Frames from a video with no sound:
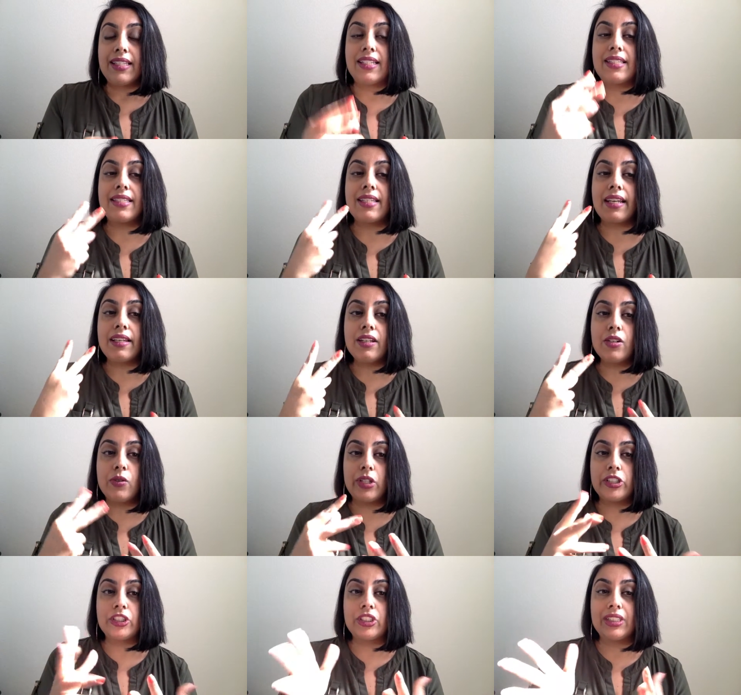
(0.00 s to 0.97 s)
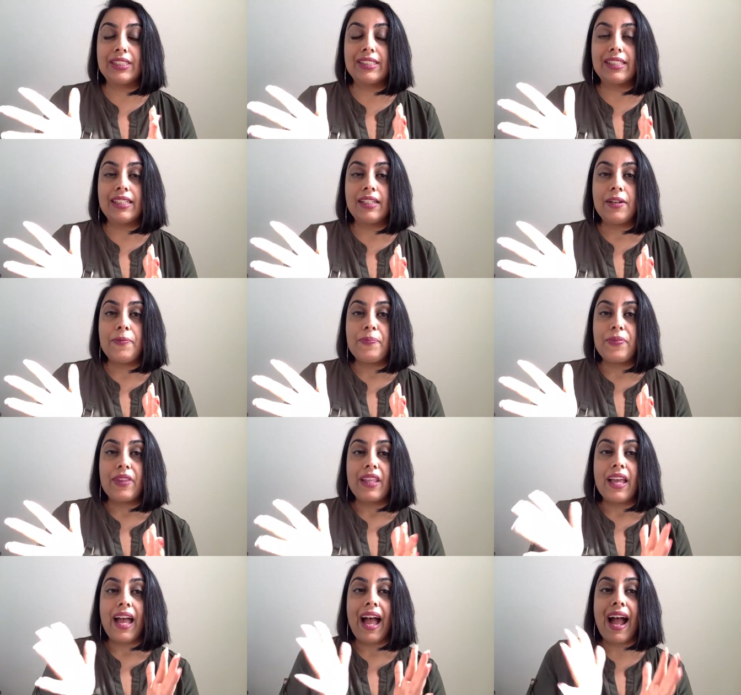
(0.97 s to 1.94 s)
The second question is,
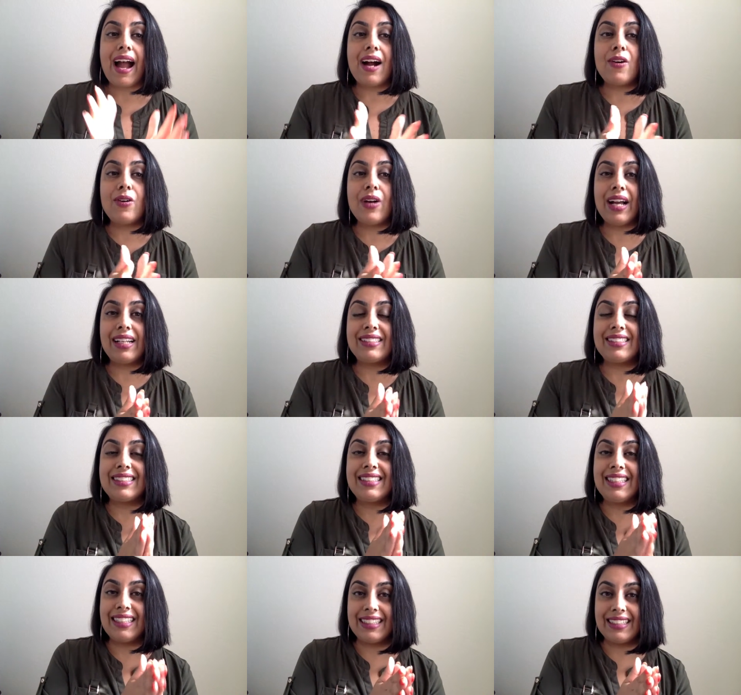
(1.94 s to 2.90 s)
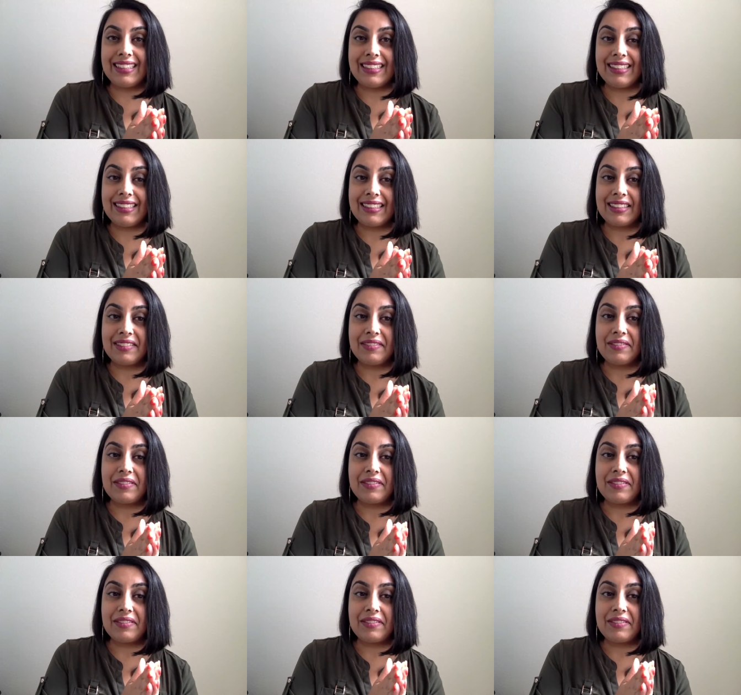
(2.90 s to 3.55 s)
how has this